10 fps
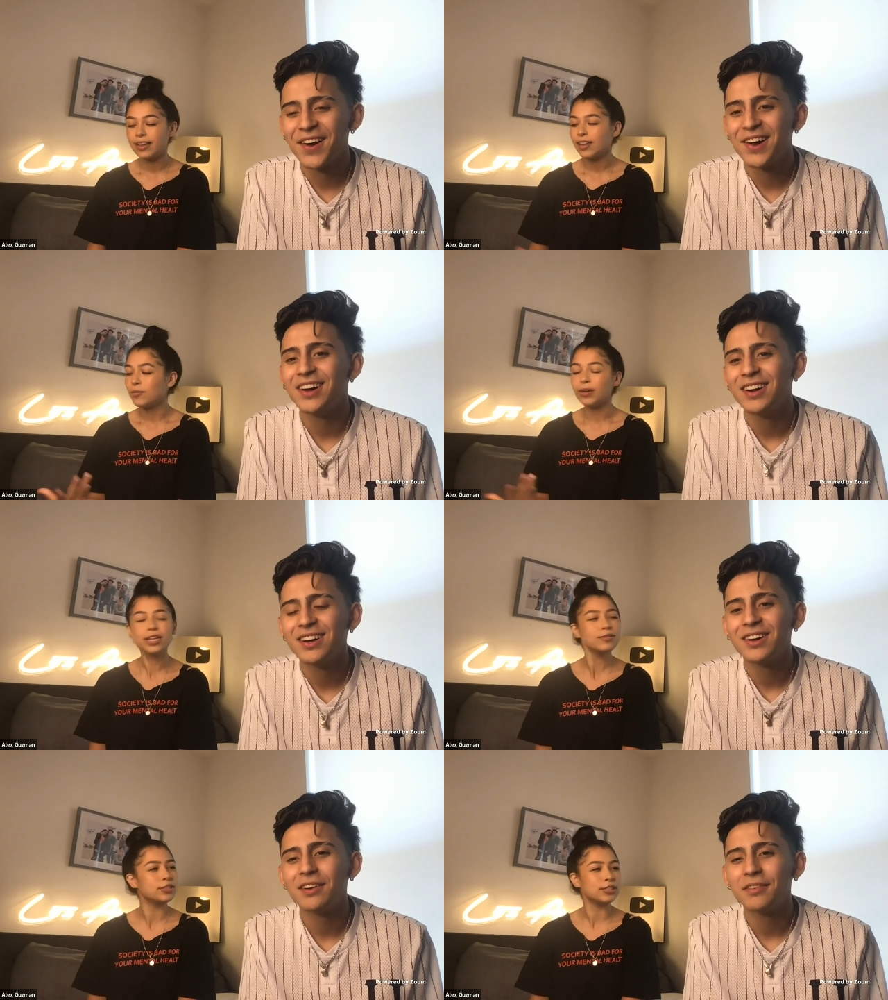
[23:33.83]
Speaker 1: what do
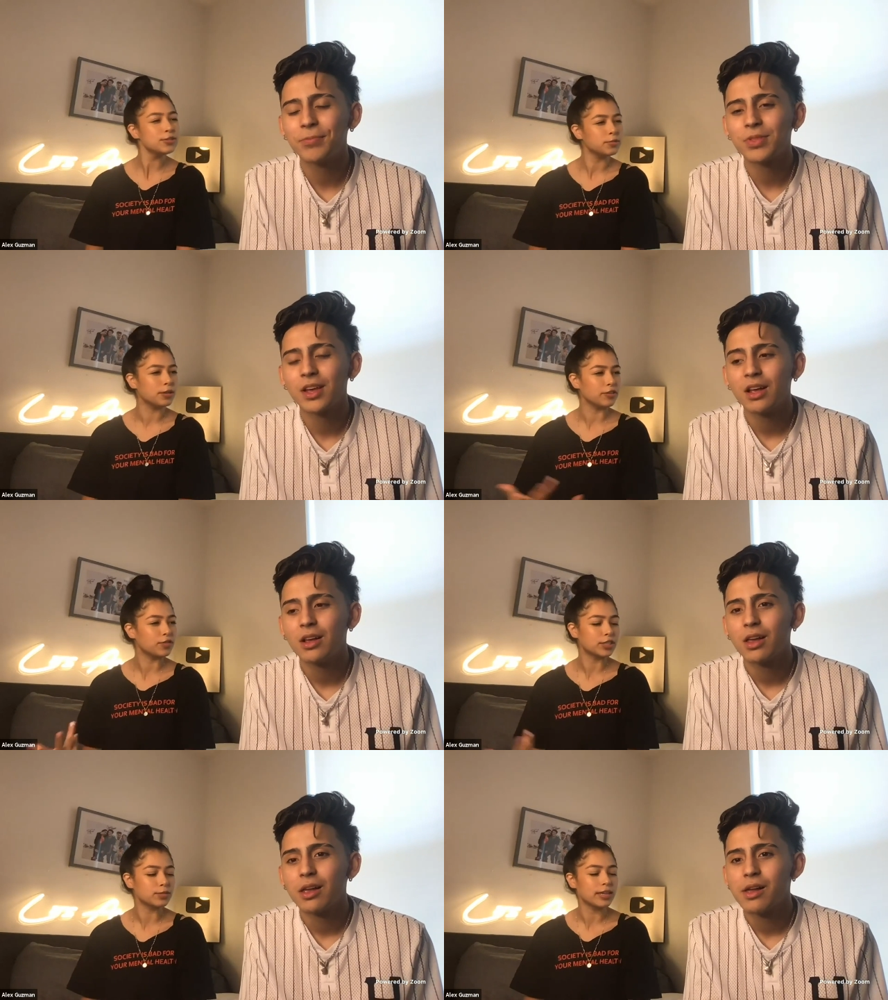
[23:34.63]
you do when you
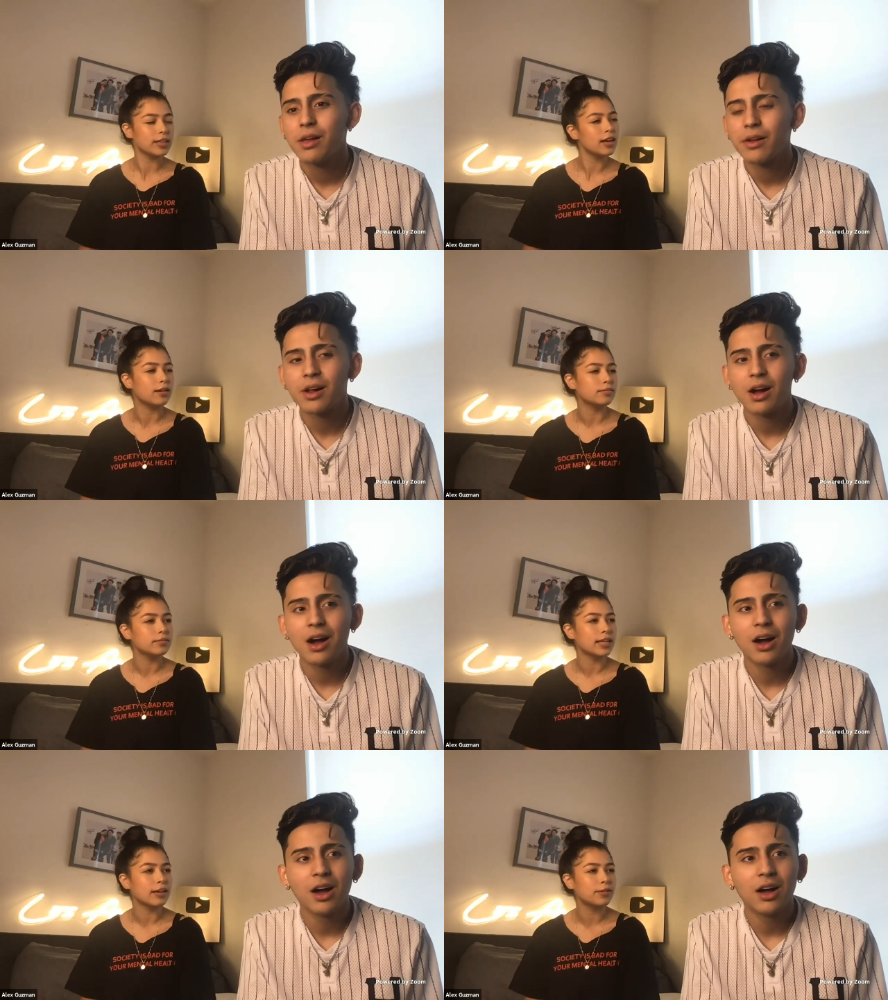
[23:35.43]
first wake up
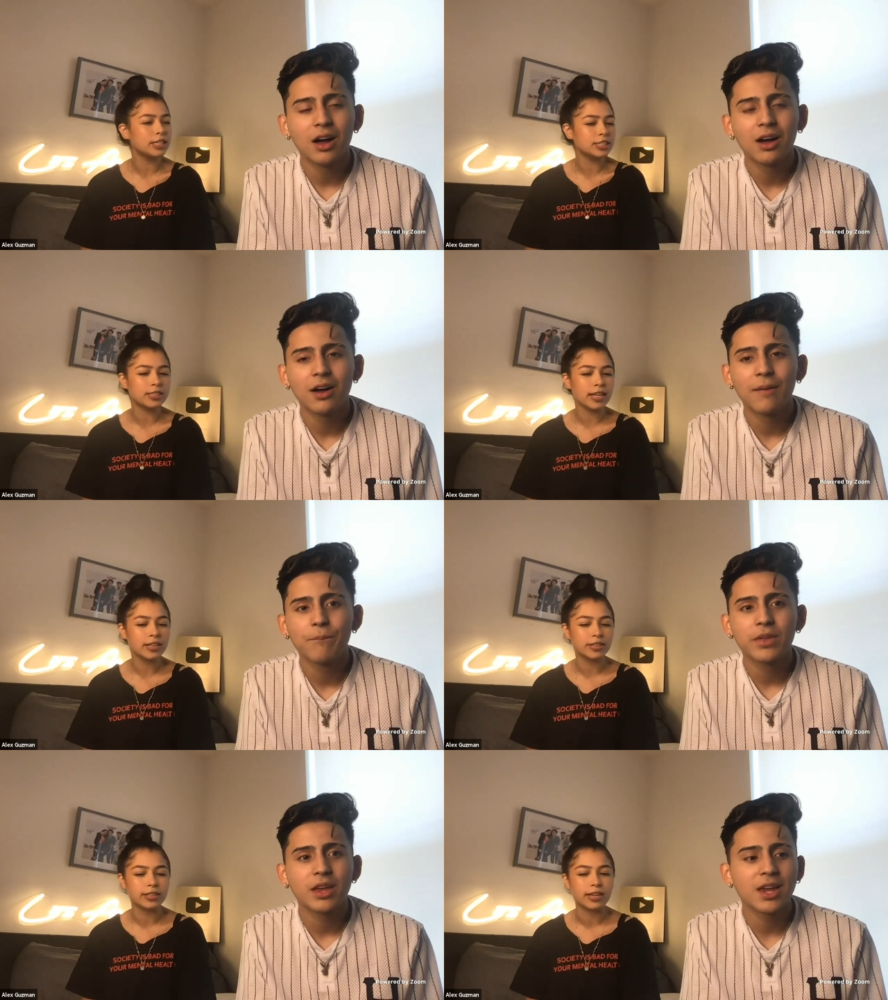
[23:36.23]
Speaker 2: uh,
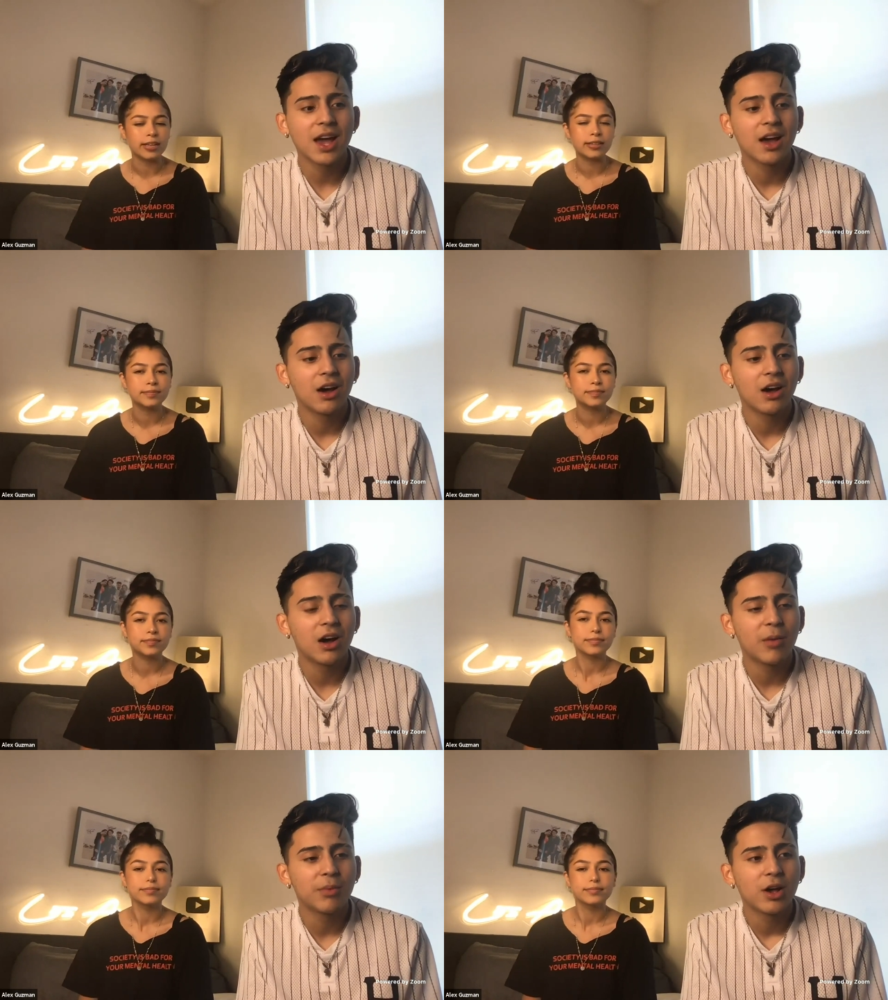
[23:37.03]
like? yeah
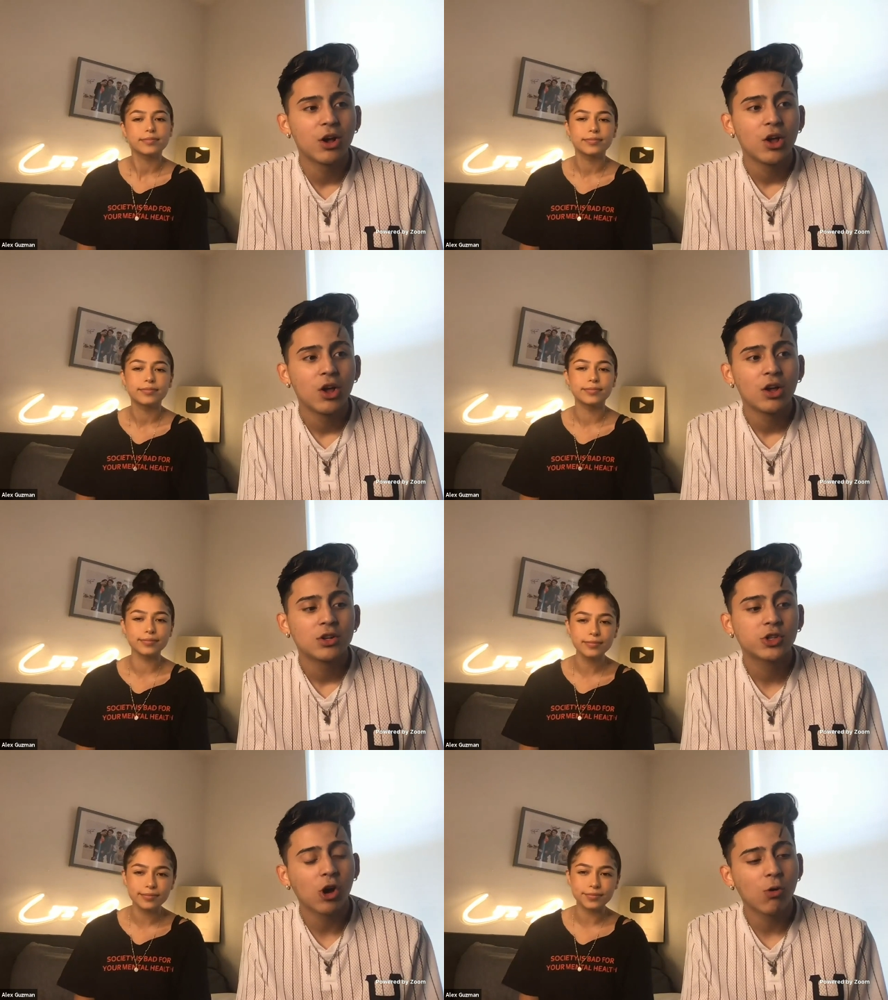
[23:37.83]
um
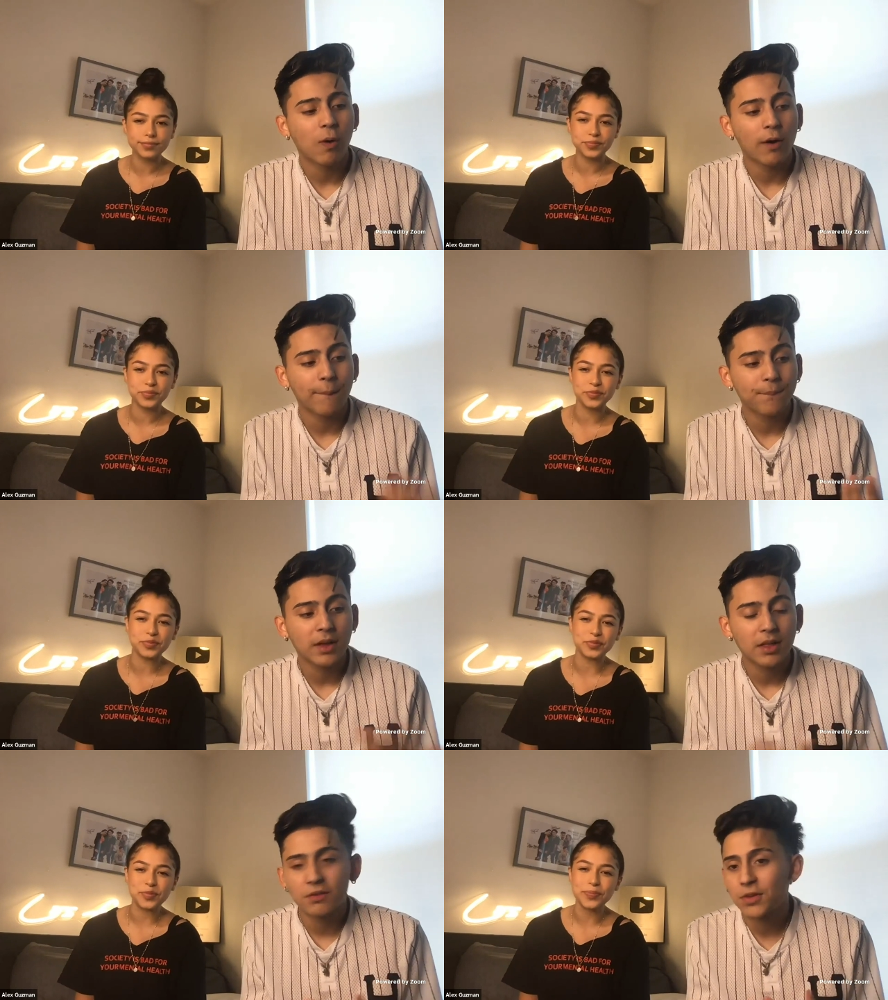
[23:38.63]
so
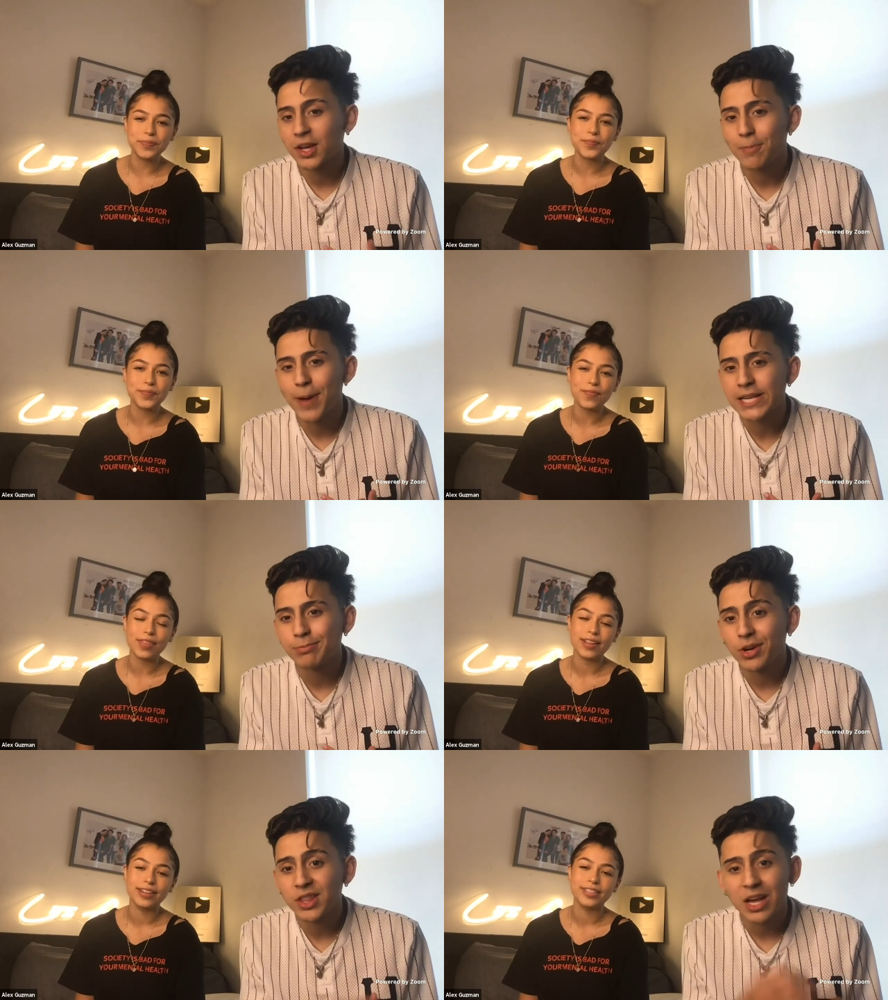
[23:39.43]
for like the past
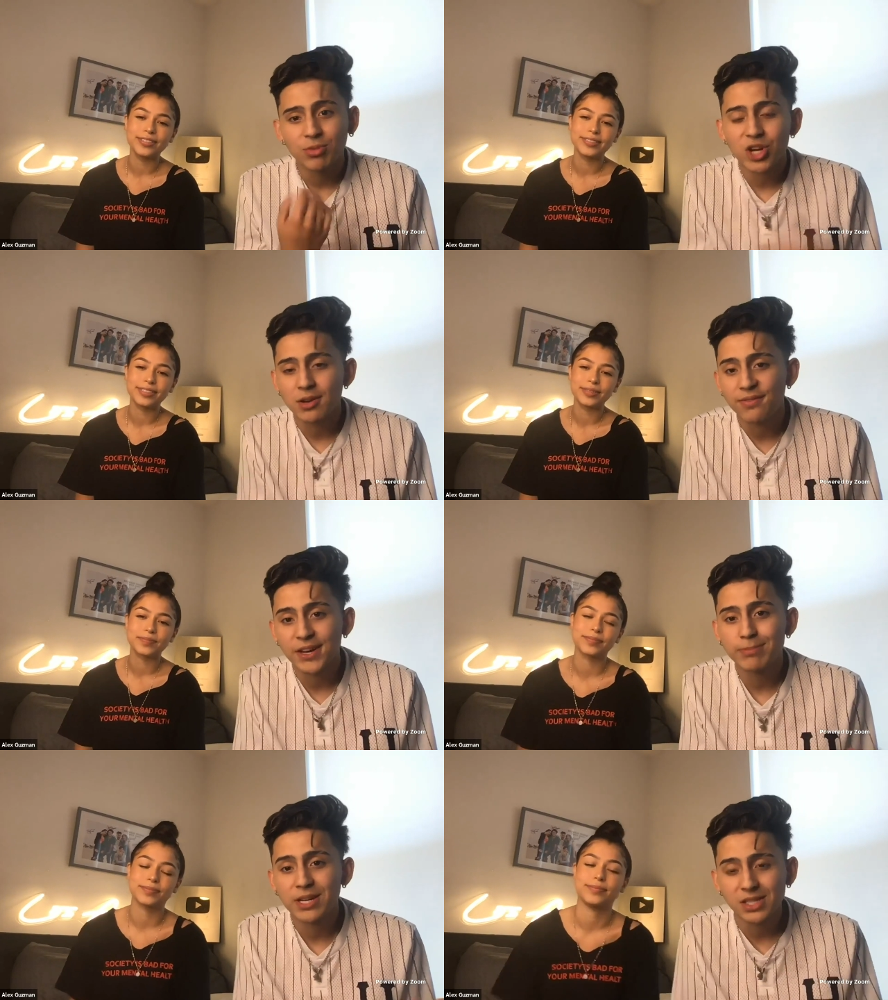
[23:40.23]
month I've been trying to
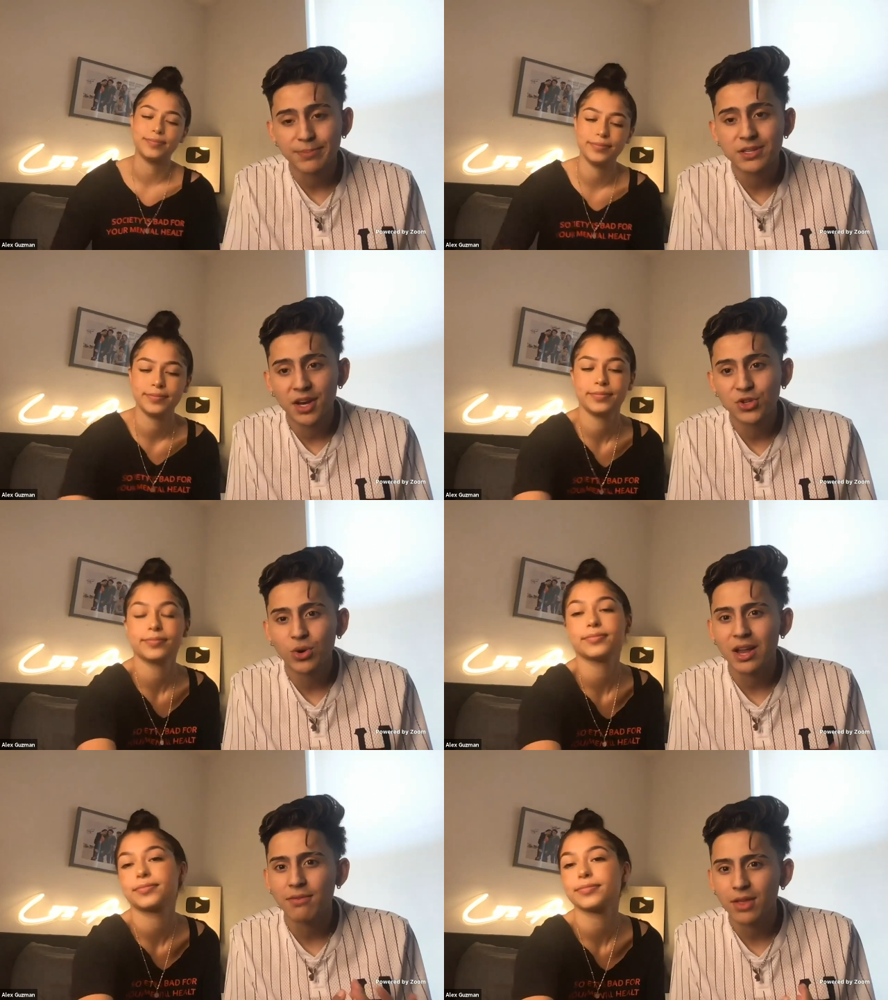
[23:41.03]
fix my sleepy schedule and I feel